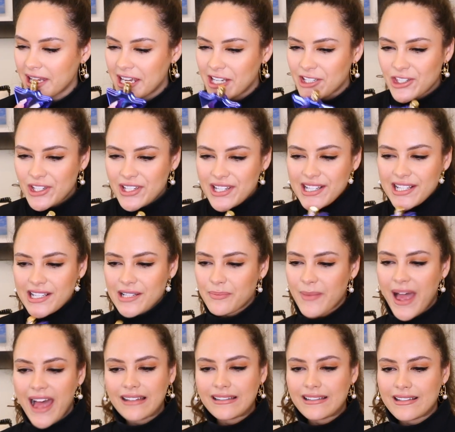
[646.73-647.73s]
It just
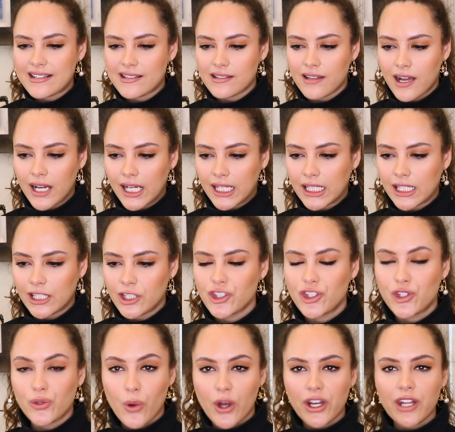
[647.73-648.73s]
smells like,
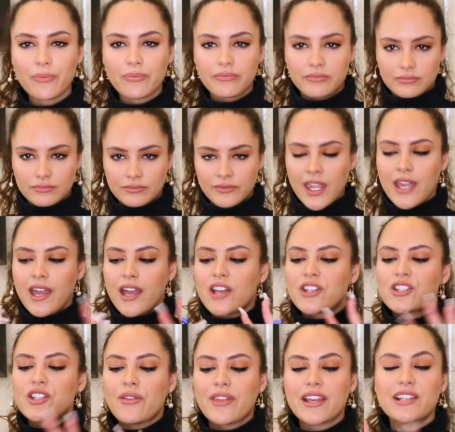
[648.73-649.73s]
do you wanna?
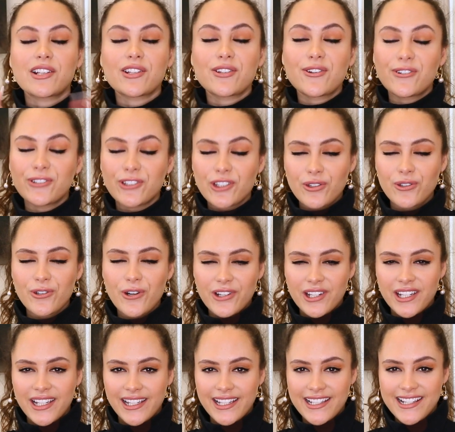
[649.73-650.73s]
So this is called New
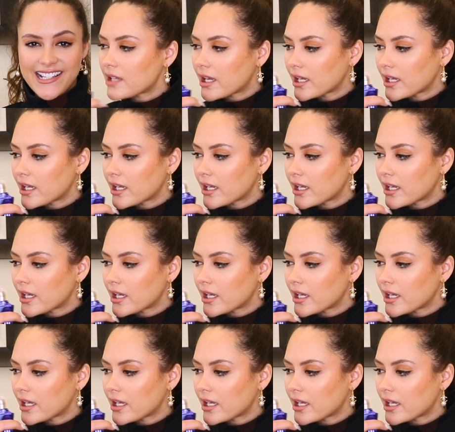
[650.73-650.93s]
York Nights.